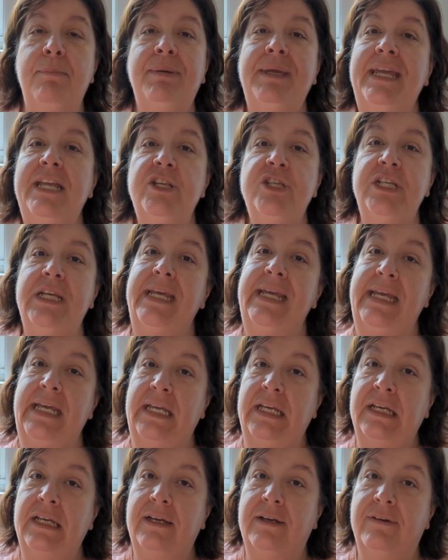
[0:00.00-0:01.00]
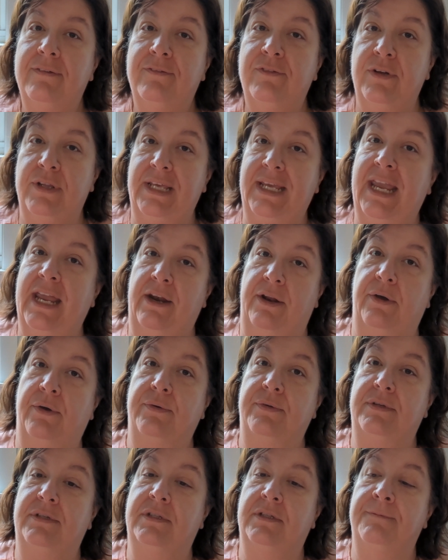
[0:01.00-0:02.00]
PG for the
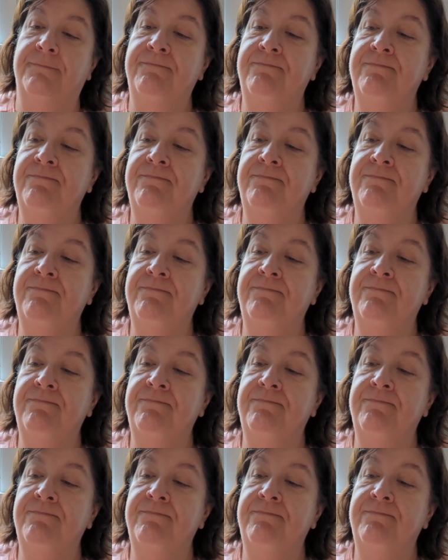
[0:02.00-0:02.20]
kiddos.